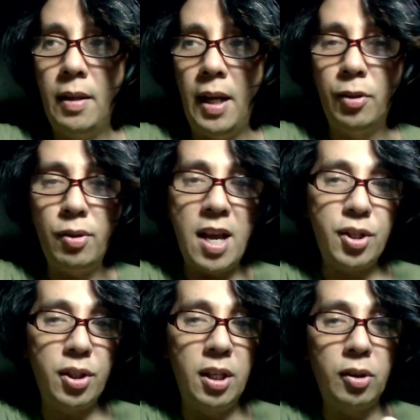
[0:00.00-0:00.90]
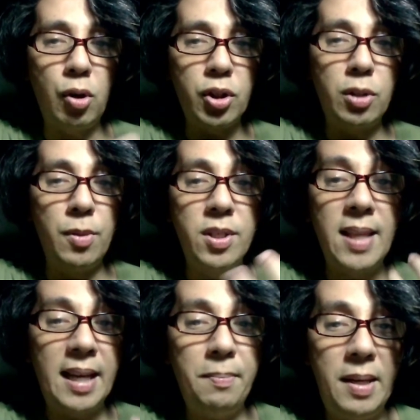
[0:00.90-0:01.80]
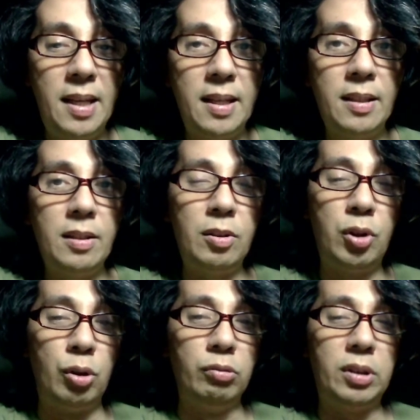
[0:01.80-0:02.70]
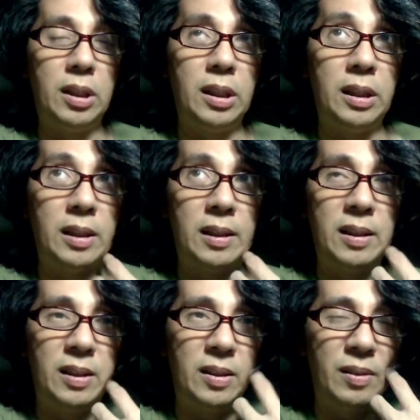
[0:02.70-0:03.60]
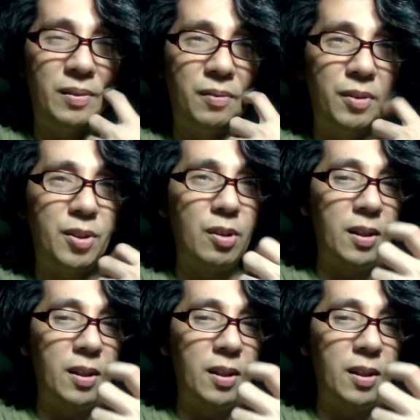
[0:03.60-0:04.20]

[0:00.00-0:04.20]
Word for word: International customers like me don't, uh, what you call